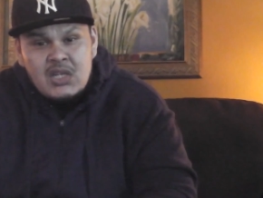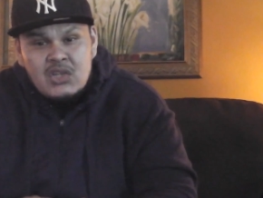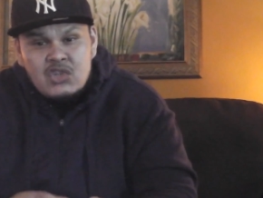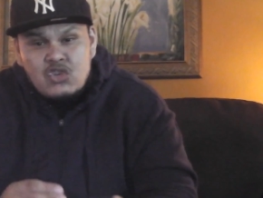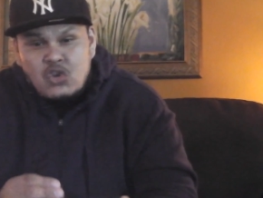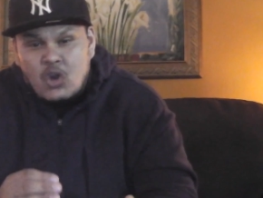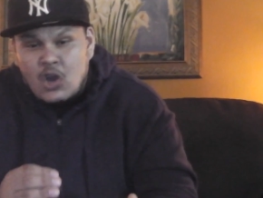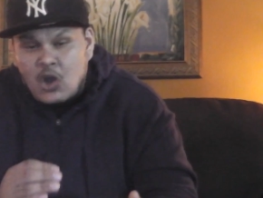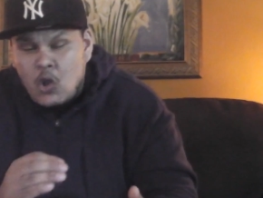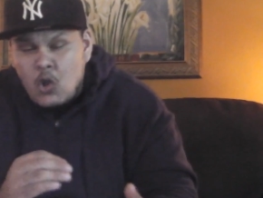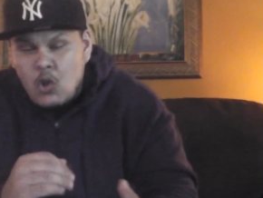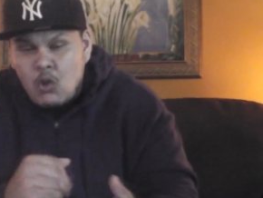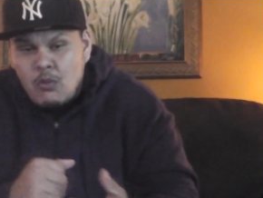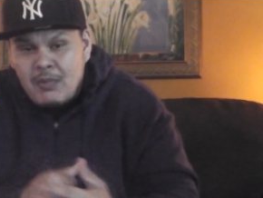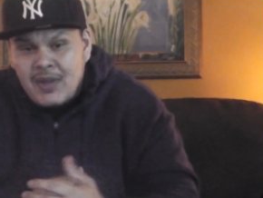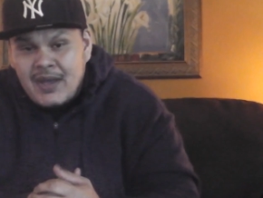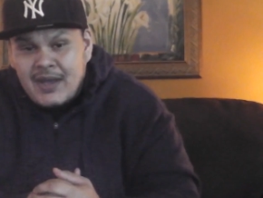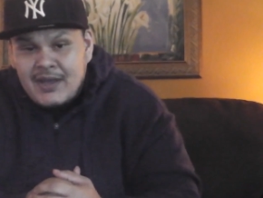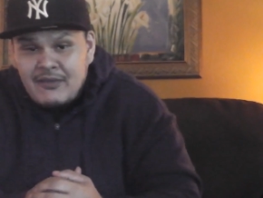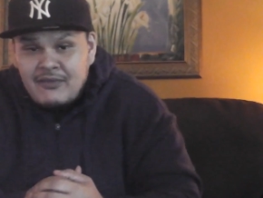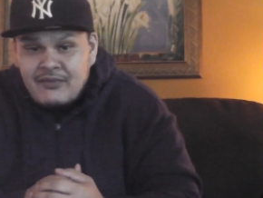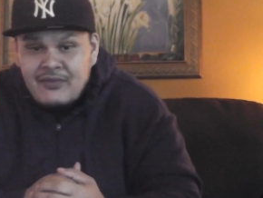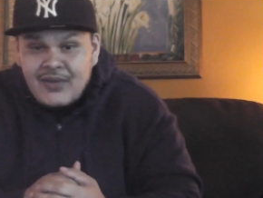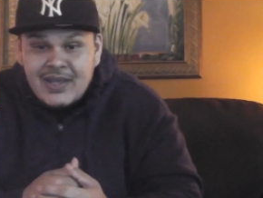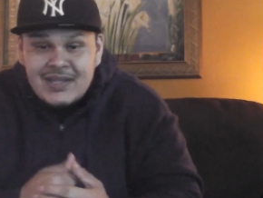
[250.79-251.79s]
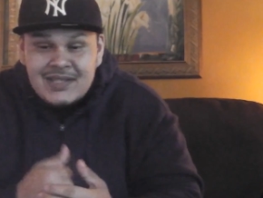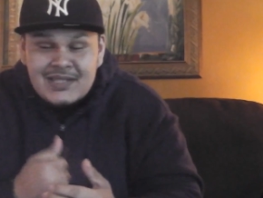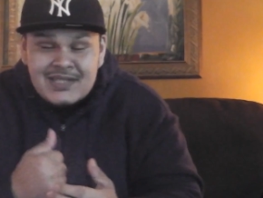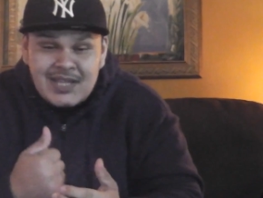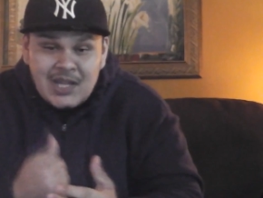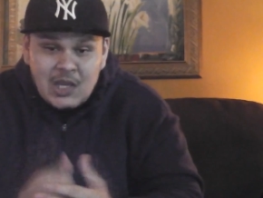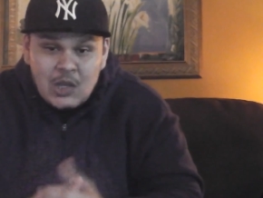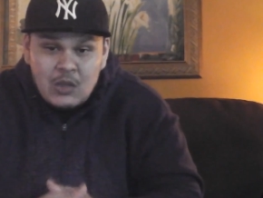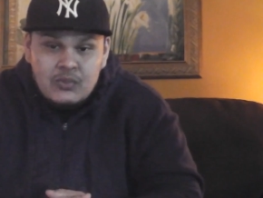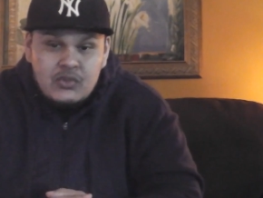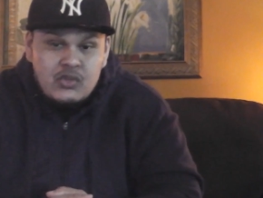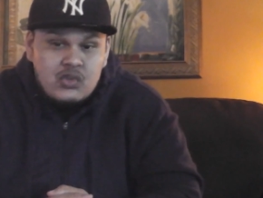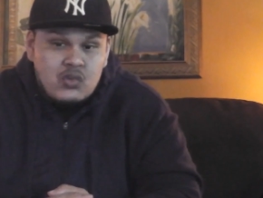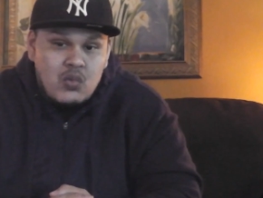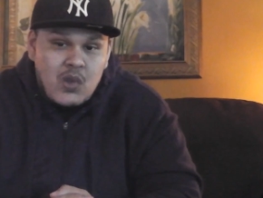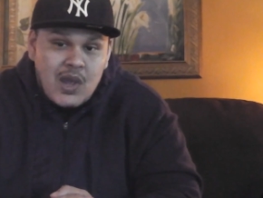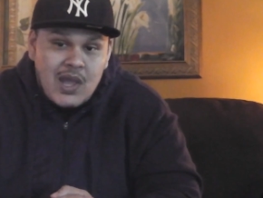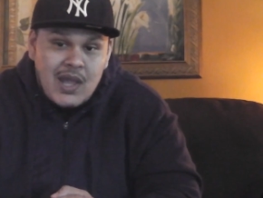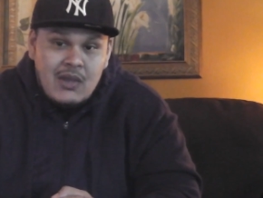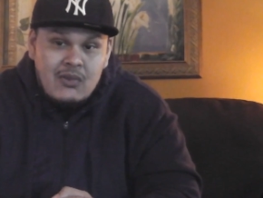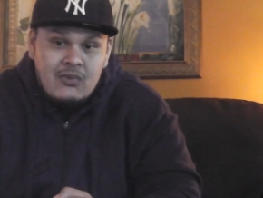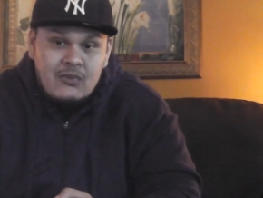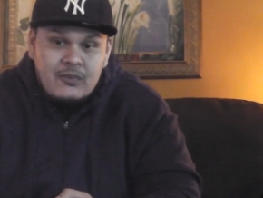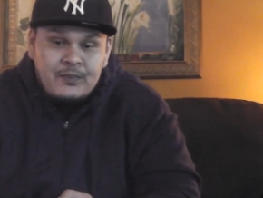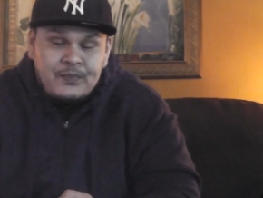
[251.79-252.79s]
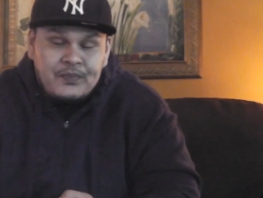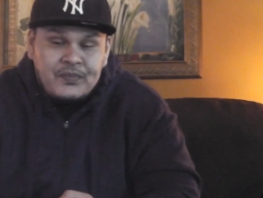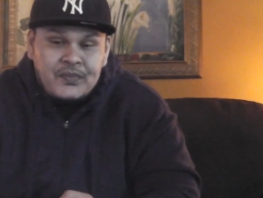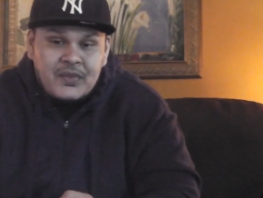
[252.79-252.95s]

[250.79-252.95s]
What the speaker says: So I hope my advice helped you out.